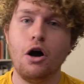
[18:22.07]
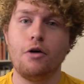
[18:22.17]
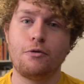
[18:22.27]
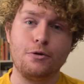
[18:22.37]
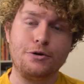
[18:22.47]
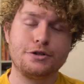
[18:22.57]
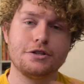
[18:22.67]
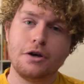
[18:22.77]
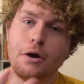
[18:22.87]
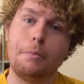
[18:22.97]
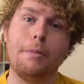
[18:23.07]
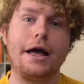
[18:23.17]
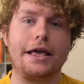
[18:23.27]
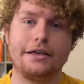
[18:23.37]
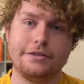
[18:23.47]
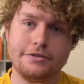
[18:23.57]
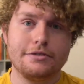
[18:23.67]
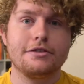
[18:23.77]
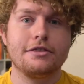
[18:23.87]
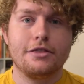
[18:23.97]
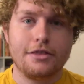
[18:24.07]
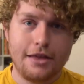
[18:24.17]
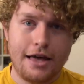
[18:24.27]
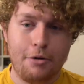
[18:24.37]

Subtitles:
Of course, by the